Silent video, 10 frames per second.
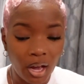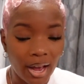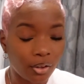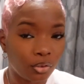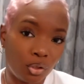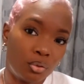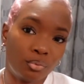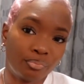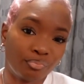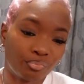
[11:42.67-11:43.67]
I don't know.
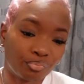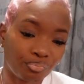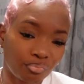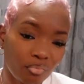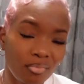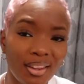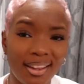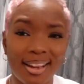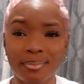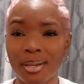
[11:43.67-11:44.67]

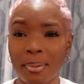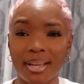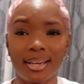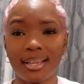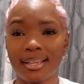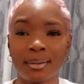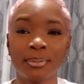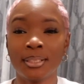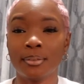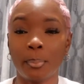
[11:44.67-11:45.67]
I'm
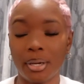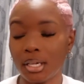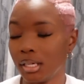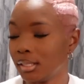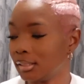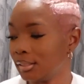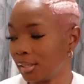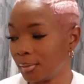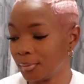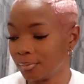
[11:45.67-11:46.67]
still debating.
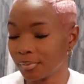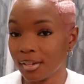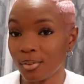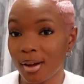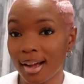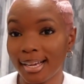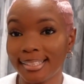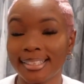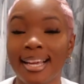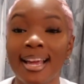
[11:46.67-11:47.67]
So you
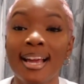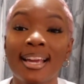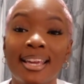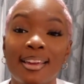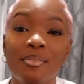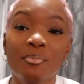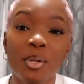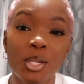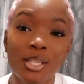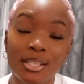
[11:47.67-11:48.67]
guys give
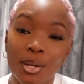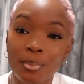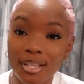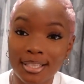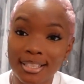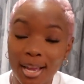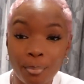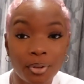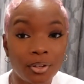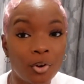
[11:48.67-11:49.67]
me some
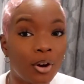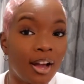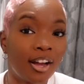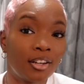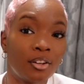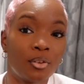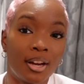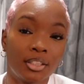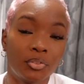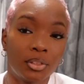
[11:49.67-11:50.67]
insight below on how do you
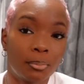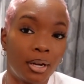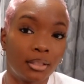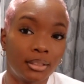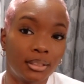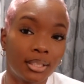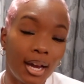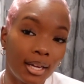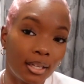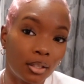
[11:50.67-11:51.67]
guys feel about these
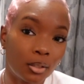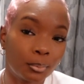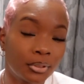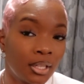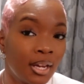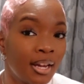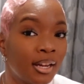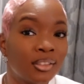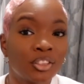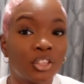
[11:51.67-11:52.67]
items.
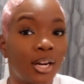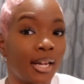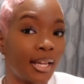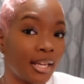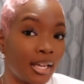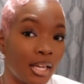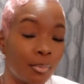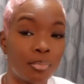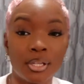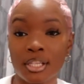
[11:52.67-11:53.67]
Should I
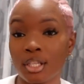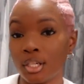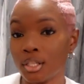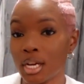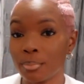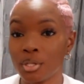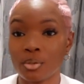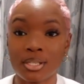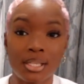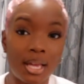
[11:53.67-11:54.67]
keep? Is it a W?
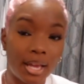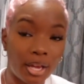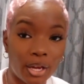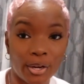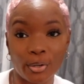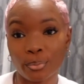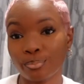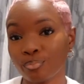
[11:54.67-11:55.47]
Is it L?